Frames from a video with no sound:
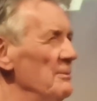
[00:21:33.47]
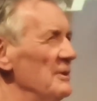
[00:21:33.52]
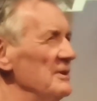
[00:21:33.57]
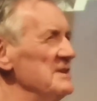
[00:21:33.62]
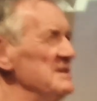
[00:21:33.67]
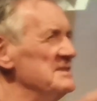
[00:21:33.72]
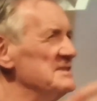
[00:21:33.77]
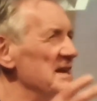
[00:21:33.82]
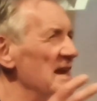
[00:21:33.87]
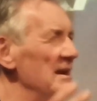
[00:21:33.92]

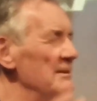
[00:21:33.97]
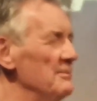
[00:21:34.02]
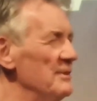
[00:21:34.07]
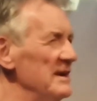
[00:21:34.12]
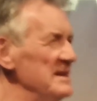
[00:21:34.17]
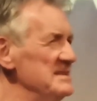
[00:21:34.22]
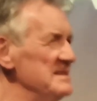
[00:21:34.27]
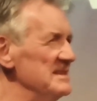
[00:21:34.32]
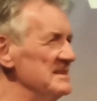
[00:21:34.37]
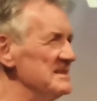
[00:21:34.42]
Everybody's
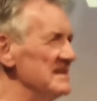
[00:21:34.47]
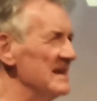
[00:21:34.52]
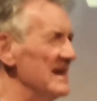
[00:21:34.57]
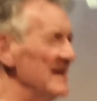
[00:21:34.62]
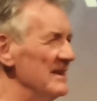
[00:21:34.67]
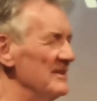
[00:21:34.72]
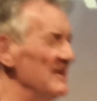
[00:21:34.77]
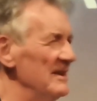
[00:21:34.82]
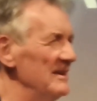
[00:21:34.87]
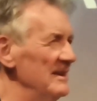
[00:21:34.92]

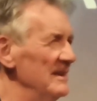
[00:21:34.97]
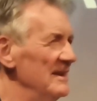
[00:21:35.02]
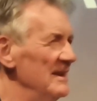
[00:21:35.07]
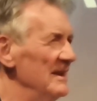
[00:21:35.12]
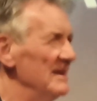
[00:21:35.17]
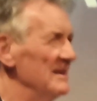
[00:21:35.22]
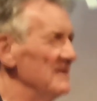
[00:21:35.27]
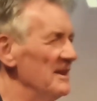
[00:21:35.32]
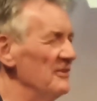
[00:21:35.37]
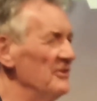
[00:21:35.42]
celebrating
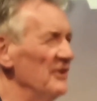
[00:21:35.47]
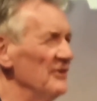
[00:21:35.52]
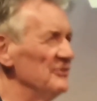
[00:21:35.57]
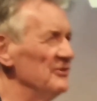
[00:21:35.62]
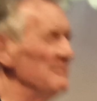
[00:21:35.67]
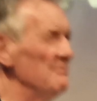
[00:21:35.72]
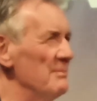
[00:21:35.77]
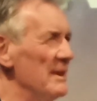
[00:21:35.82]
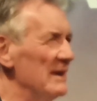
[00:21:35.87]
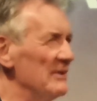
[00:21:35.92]
together.
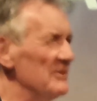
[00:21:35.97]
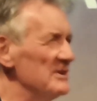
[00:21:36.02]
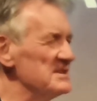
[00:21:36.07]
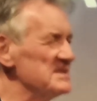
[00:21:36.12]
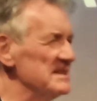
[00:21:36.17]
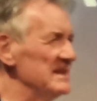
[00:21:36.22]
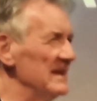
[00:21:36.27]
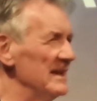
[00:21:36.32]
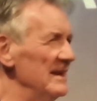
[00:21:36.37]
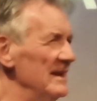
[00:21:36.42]
Nothing's
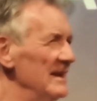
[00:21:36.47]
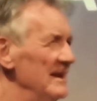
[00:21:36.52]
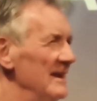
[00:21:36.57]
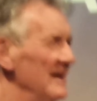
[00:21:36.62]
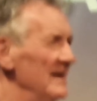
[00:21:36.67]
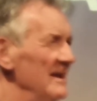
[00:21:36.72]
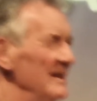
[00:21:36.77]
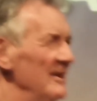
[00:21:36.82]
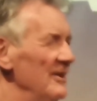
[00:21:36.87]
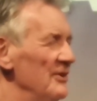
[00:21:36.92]

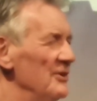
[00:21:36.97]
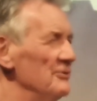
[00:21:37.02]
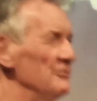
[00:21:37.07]
embarrassing.